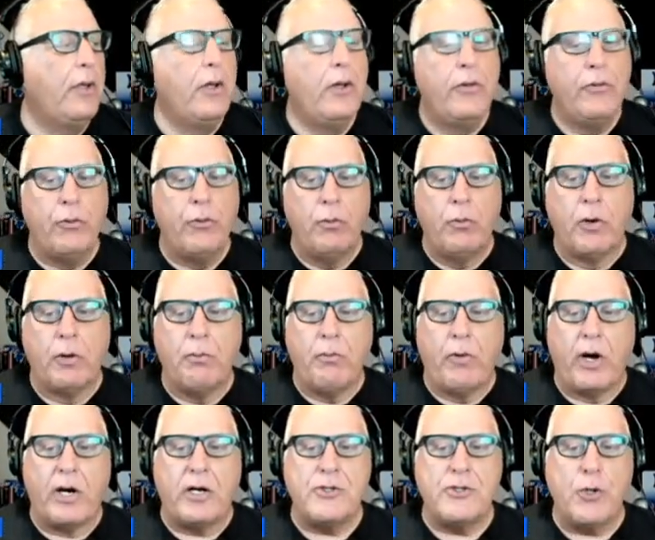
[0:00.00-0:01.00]
the more
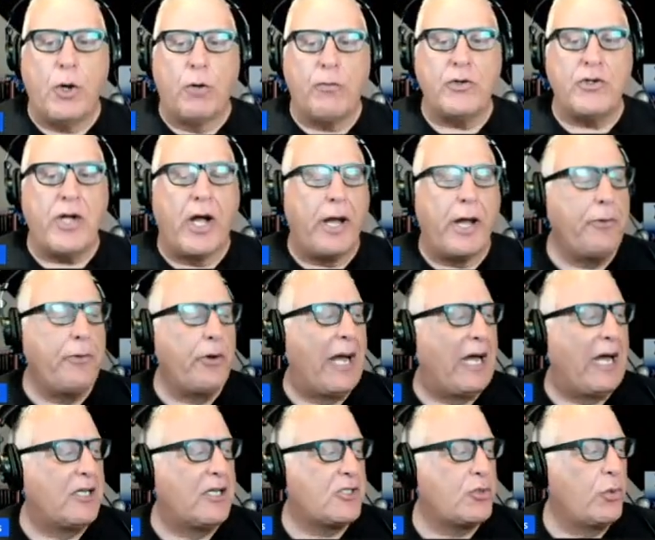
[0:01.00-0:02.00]
markets over time your
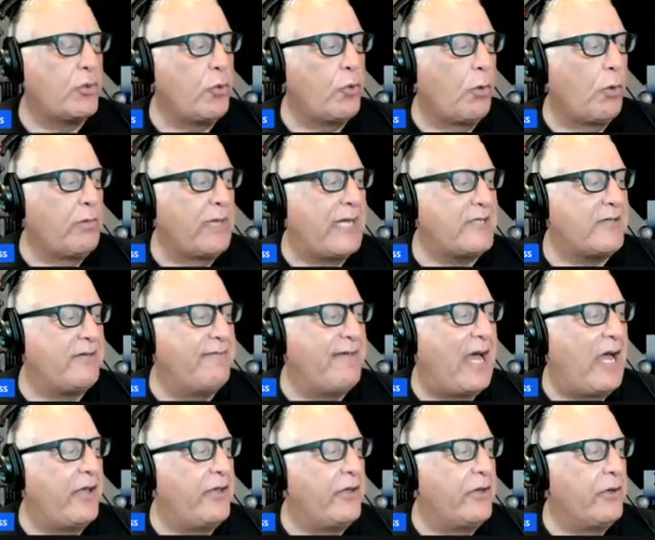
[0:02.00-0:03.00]
house will normalize in
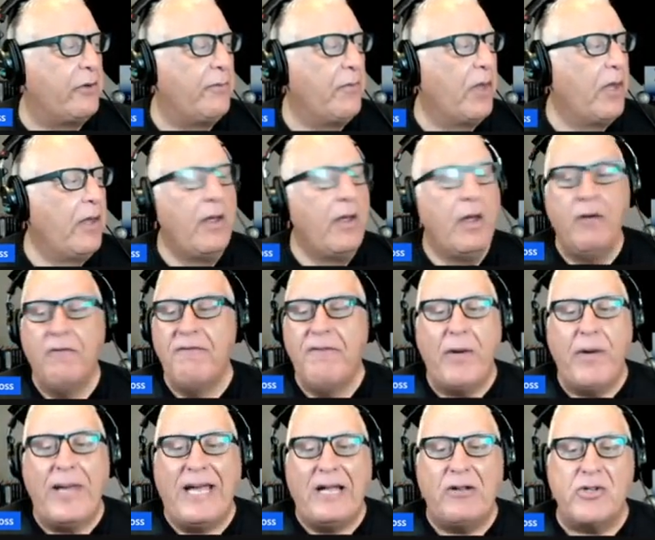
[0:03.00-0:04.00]
value.
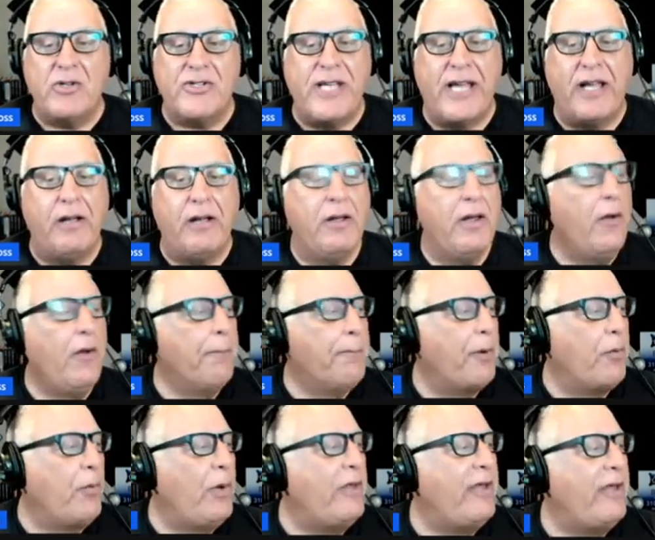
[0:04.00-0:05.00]
Very interesting, but
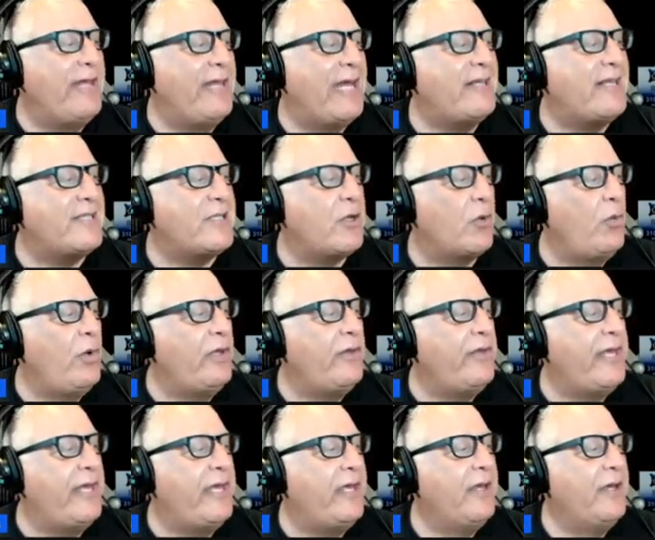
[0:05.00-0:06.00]
really that doesn't
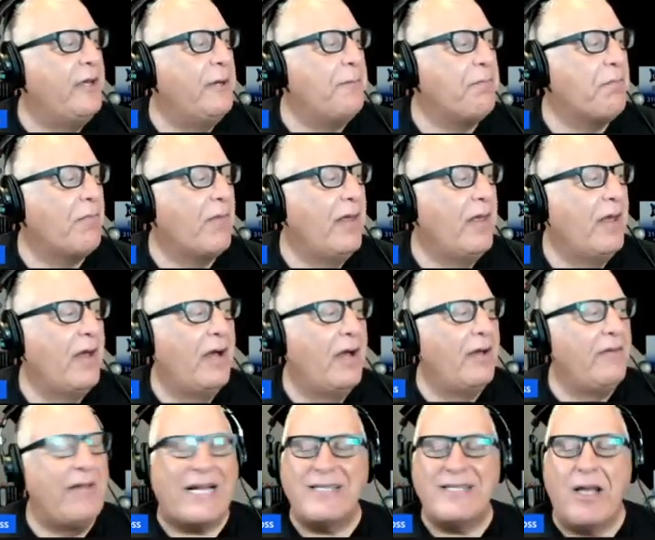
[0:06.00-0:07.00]
really
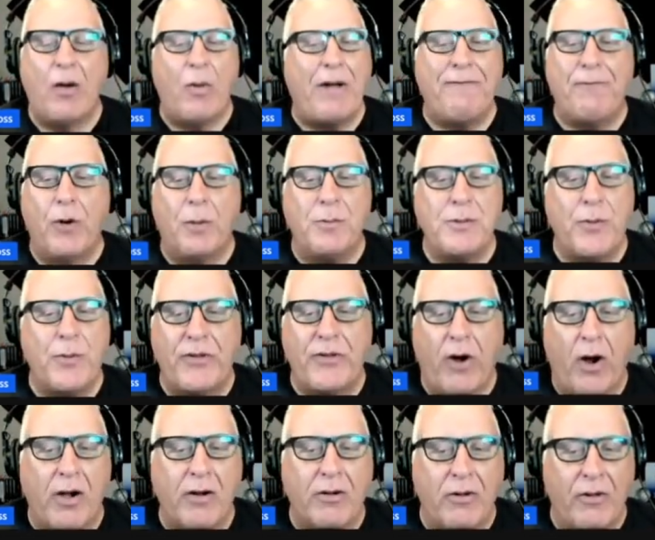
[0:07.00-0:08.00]
that's not why Forbes put the
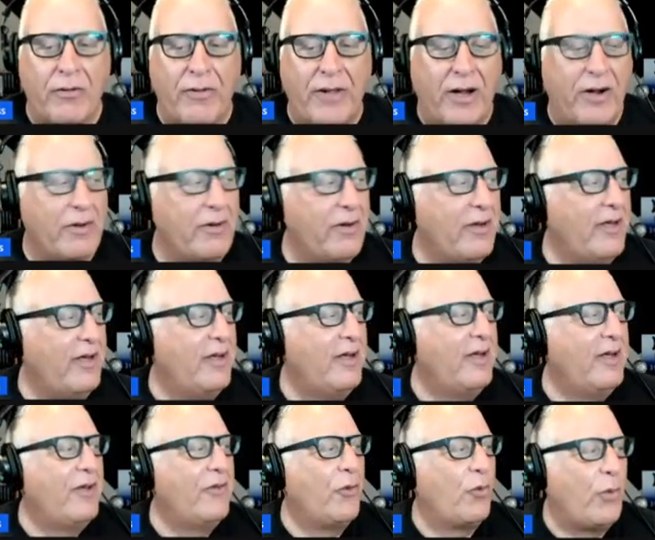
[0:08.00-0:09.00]
article there.
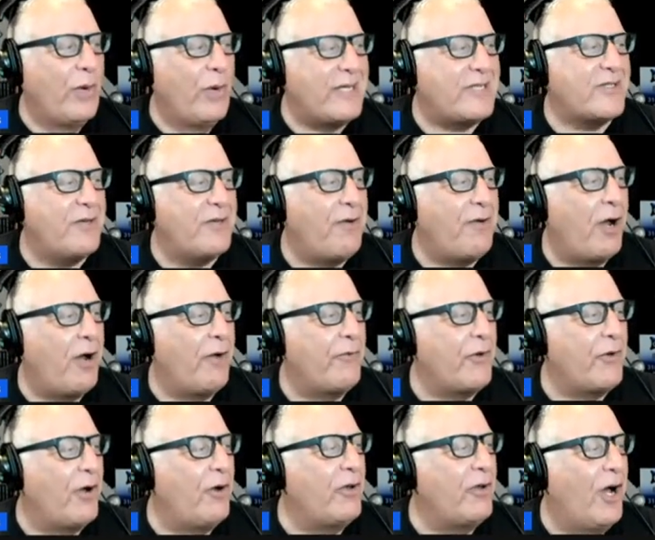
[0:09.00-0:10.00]
The risk involved of
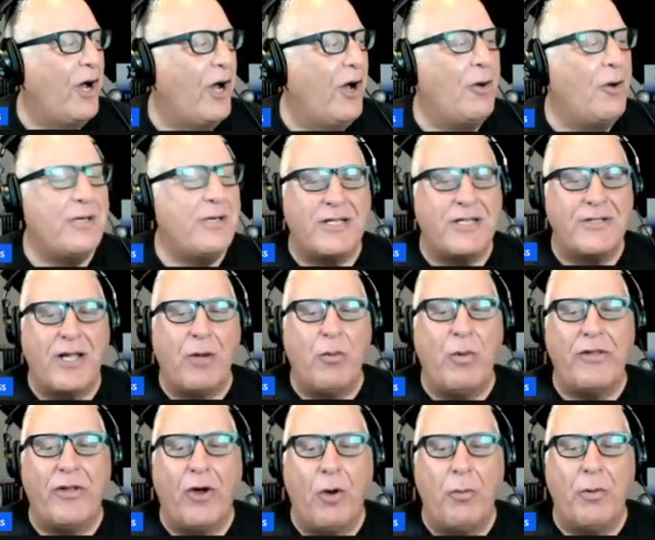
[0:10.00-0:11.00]
your owning a home is because they
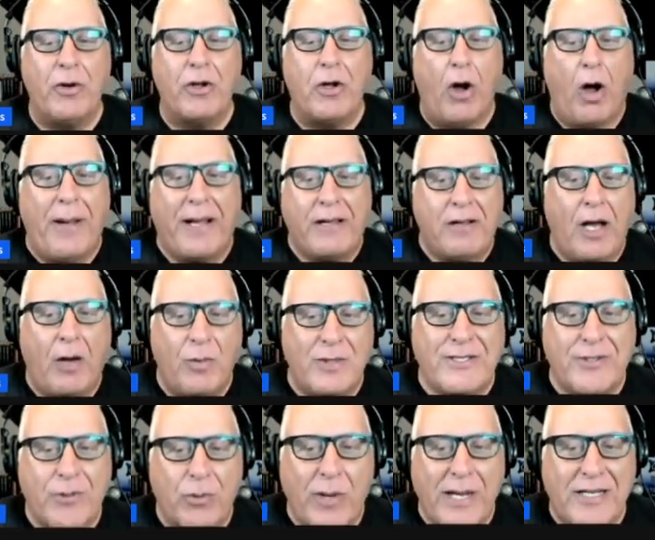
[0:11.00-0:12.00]
went to the and go, oh my God,
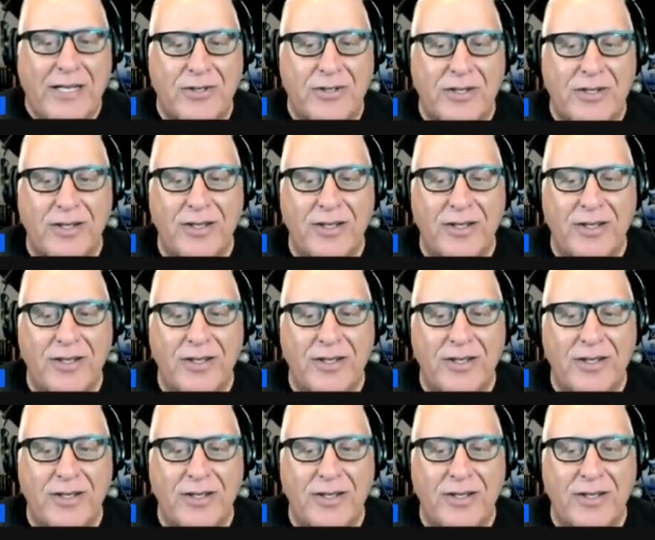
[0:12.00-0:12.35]
what's the risk?